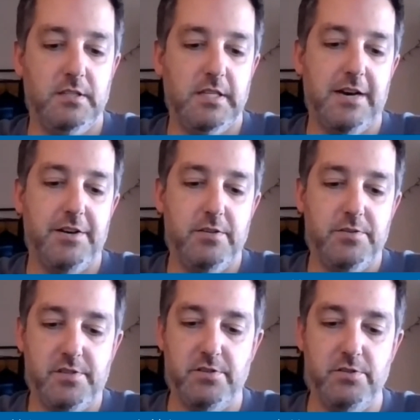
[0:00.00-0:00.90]
allow you
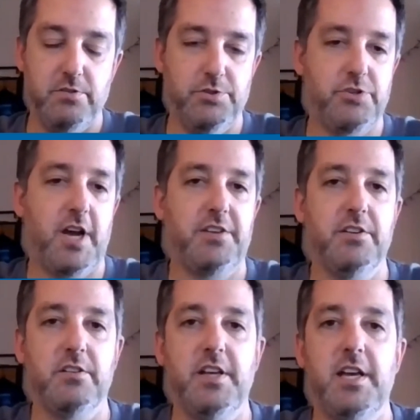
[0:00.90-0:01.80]
to track
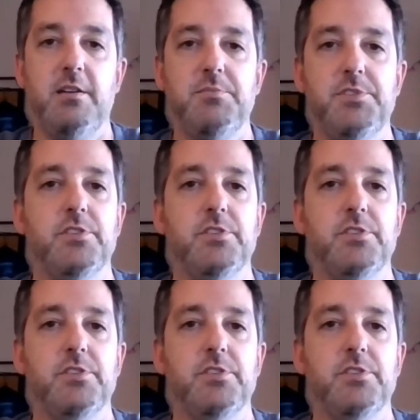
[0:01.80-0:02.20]
your claims.